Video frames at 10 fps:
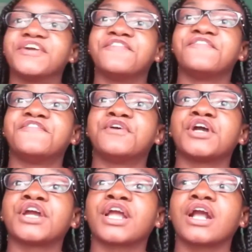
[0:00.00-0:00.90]

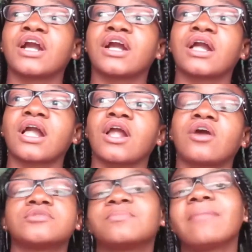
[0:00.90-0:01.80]
For
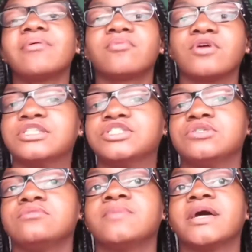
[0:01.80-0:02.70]
girls, maybe boys
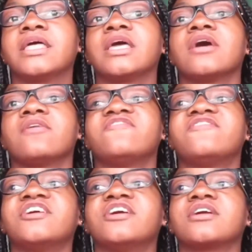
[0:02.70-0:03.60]
too, but
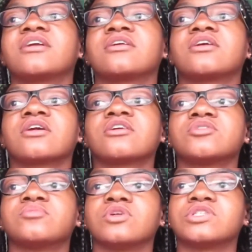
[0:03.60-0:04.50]
for
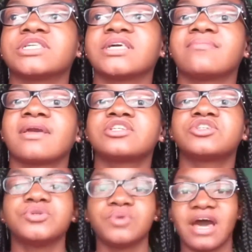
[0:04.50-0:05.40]
girls mostly, make
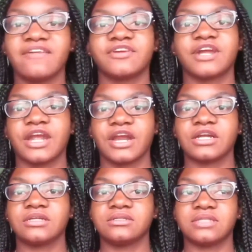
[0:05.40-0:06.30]
sure you have your
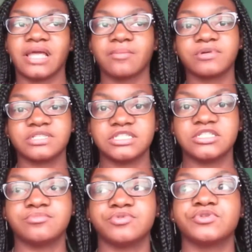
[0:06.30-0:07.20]
hair like
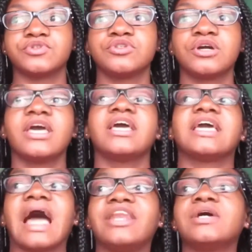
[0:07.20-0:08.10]
presentable.
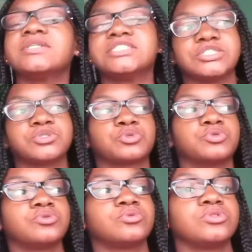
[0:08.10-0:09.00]
I know it's just
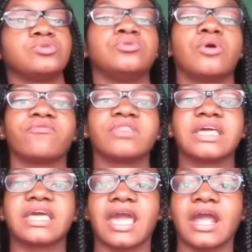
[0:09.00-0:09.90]
cool and you don't really
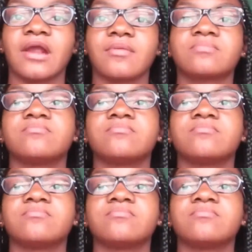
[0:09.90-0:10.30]
care.